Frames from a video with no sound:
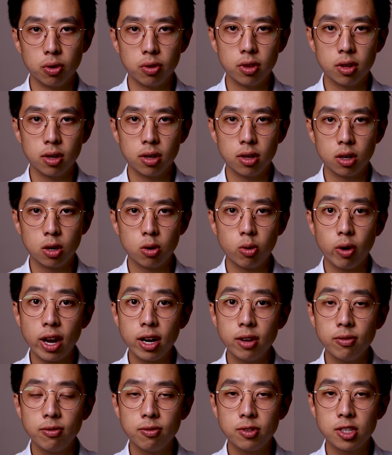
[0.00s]
the
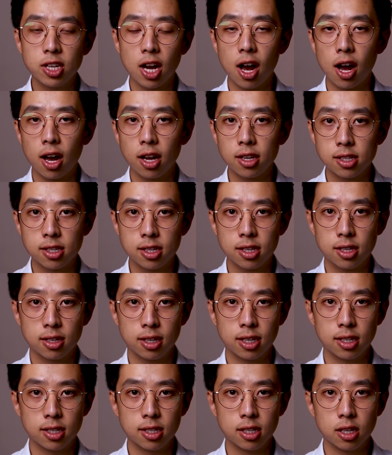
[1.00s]
creative task
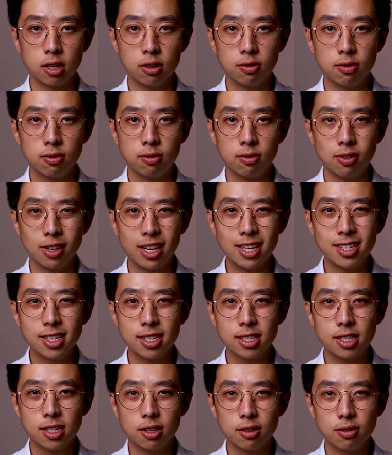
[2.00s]
itself lends
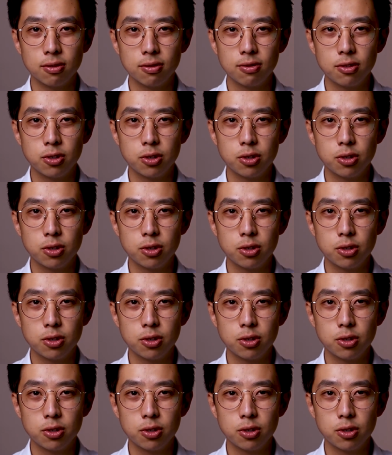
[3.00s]
itself